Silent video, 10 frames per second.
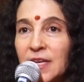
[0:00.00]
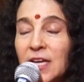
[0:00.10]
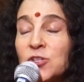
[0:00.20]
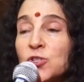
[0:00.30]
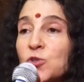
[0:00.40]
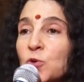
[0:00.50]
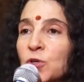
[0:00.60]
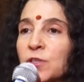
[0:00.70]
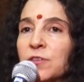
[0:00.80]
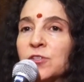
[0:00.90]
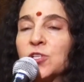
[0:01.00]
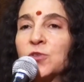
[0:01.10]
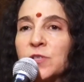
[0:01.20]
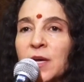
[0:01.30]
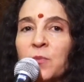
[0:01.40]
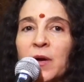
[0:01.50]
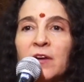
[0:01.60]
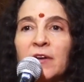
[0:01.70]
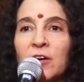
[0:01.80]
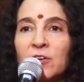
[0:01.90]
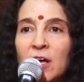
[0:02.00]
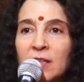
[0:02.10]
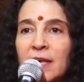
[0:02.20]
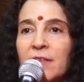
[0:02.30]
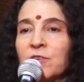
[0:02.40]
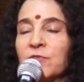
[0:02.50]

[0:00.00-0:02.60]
Ensure that the shoes I'm wearing are not leather.